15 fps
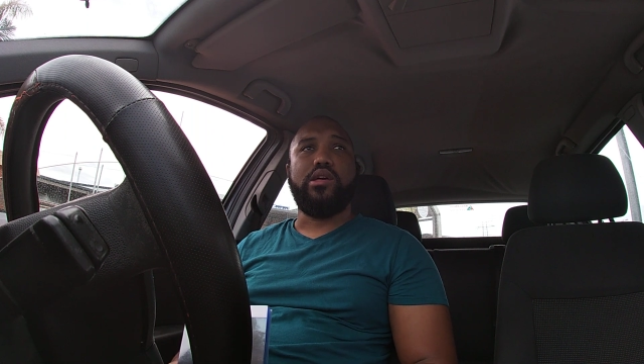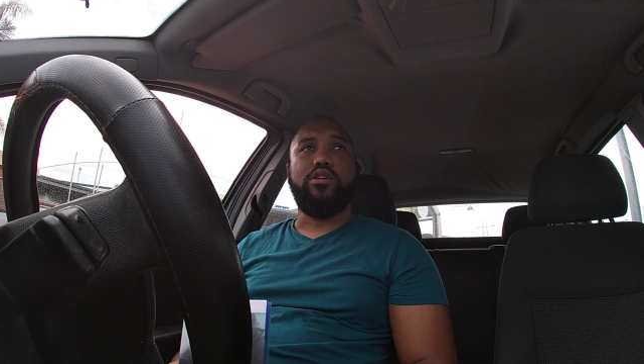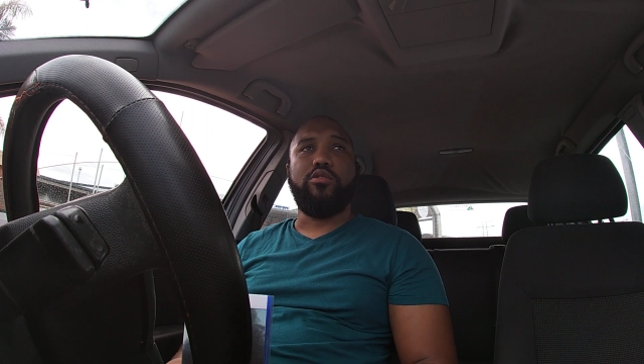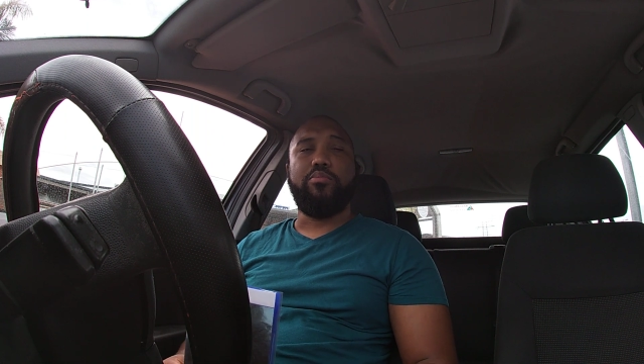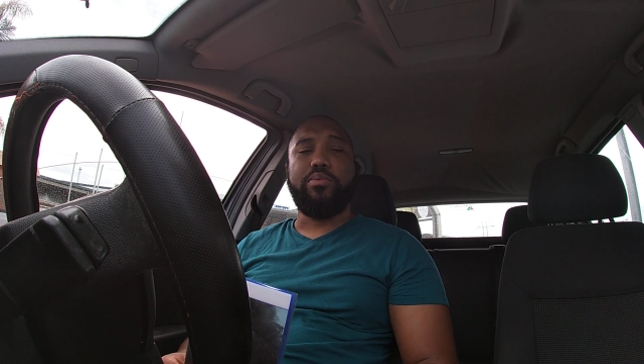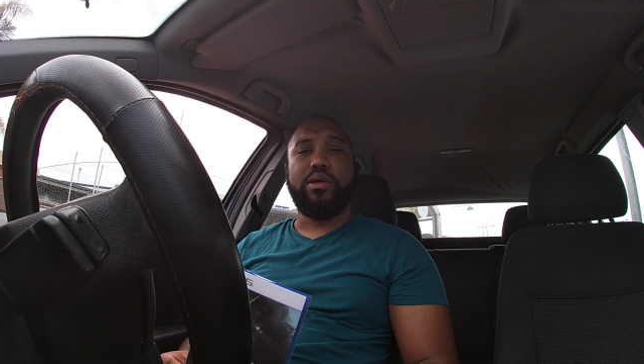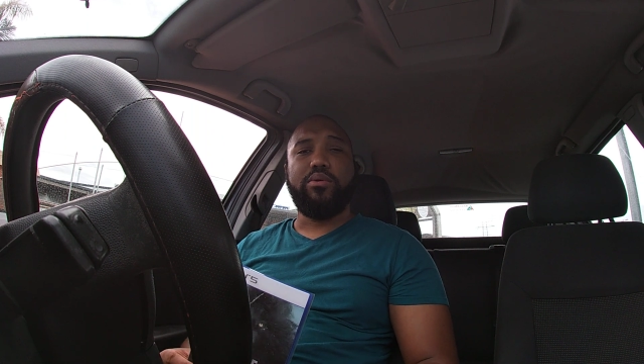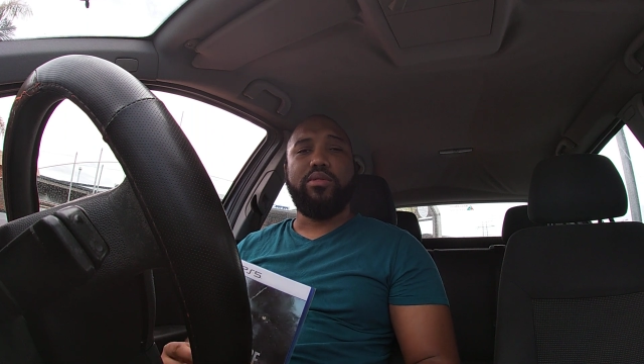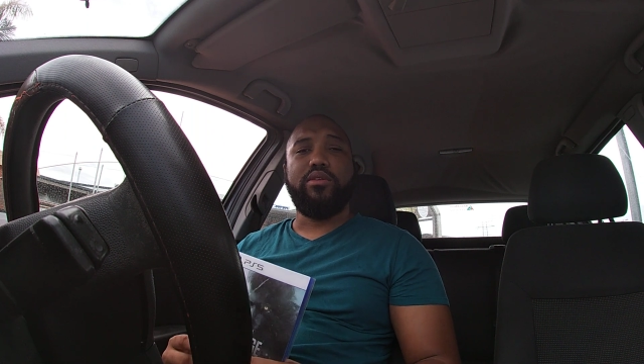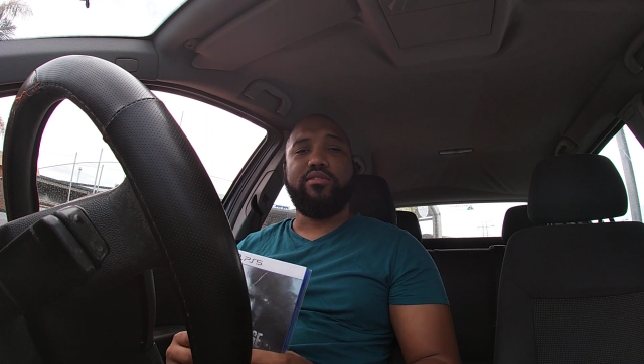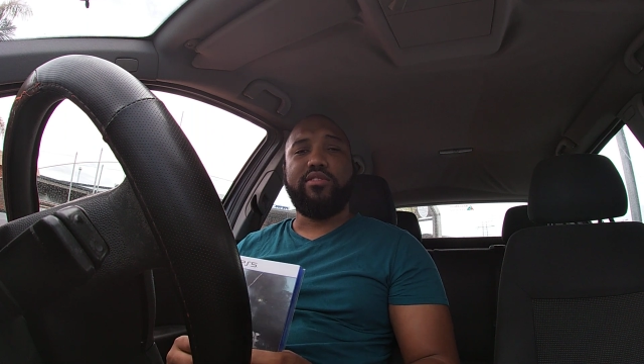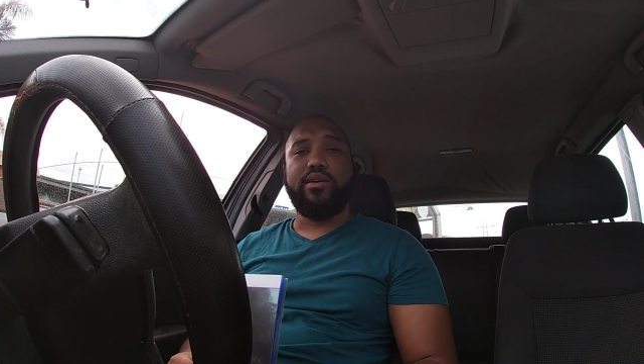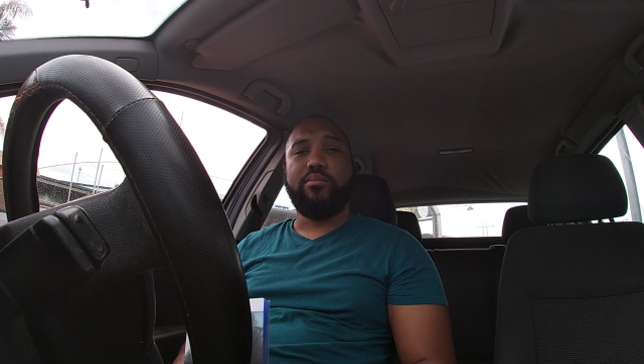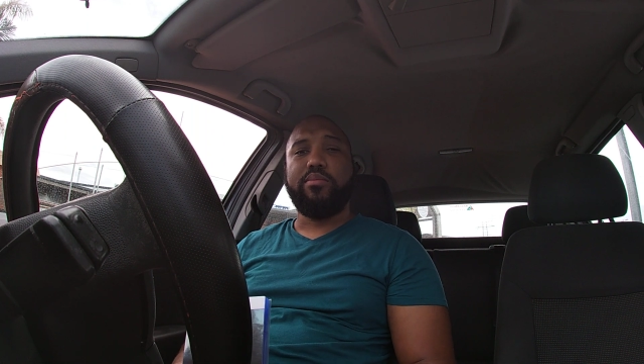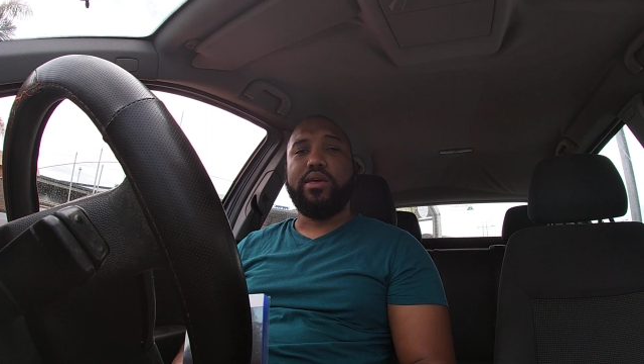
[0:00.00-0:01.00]
you play with the
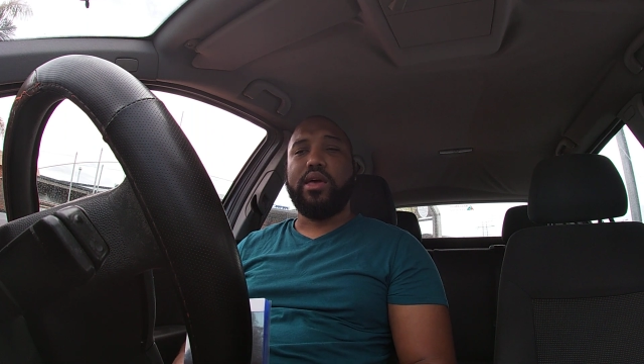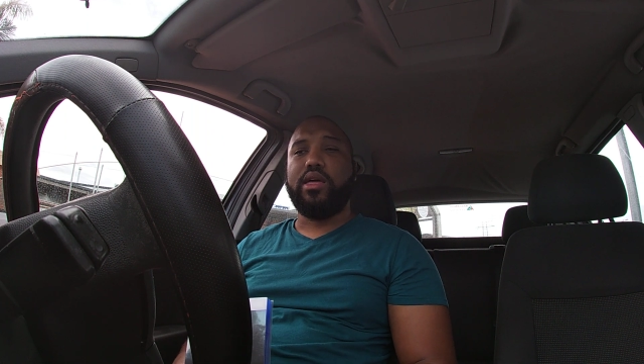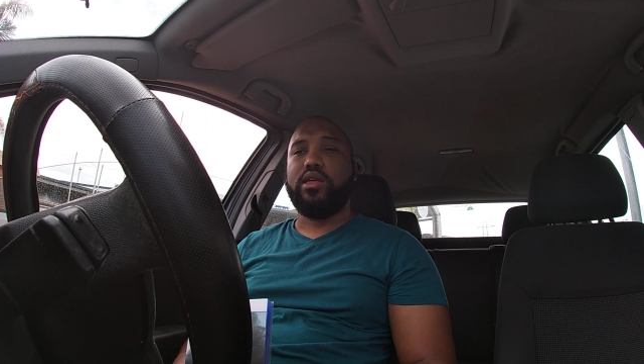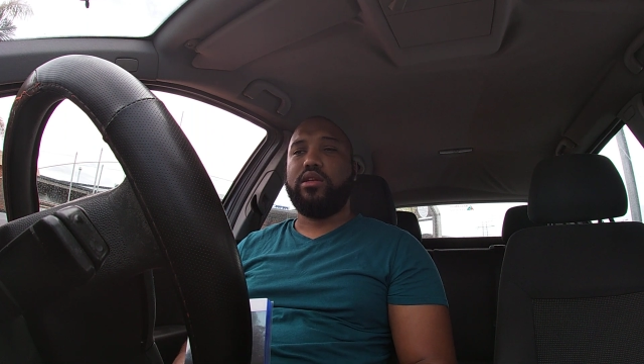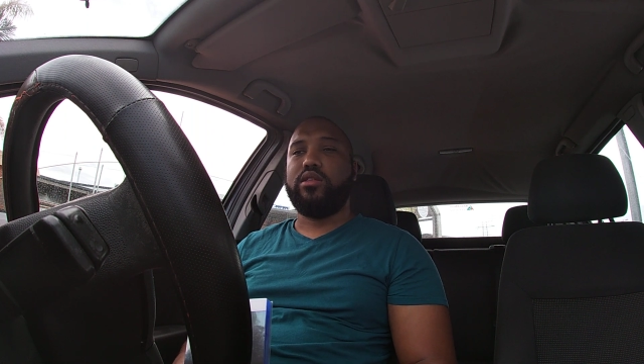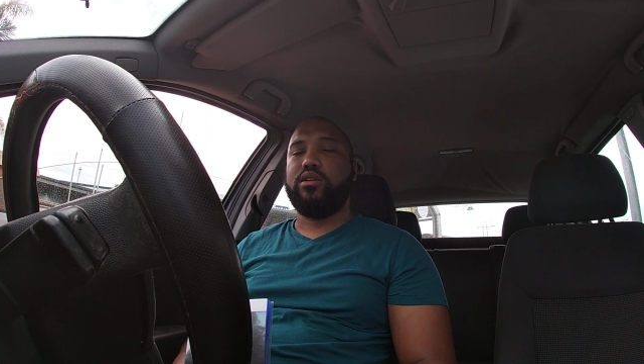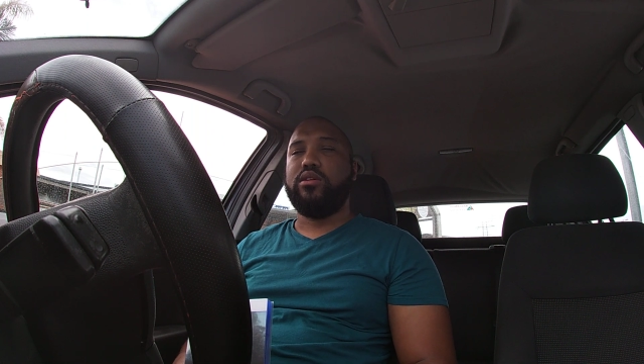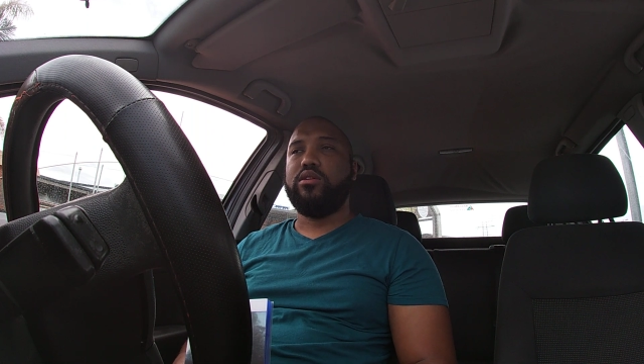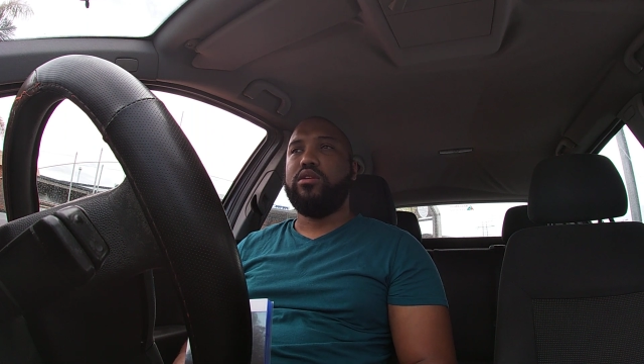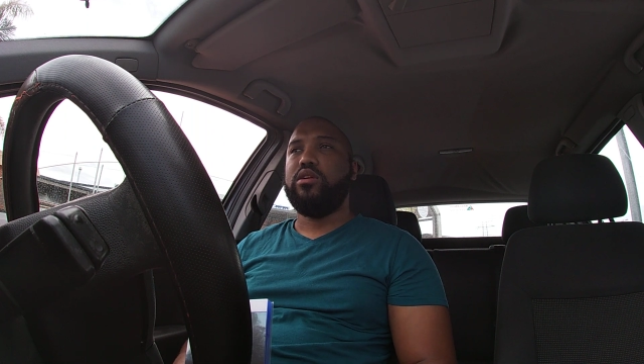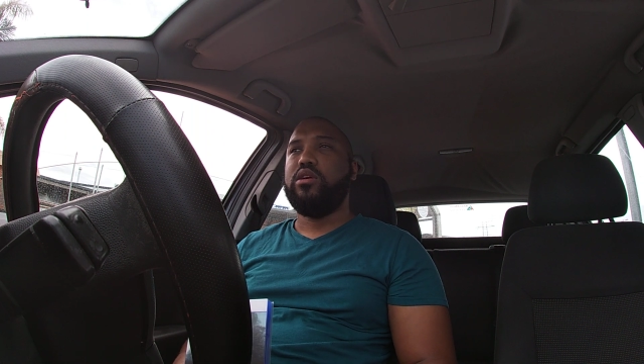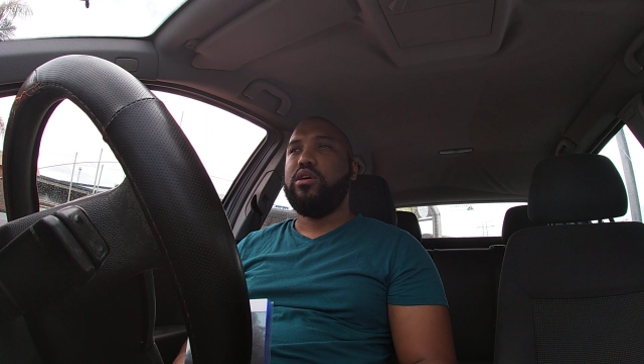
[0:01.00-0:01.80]
same character.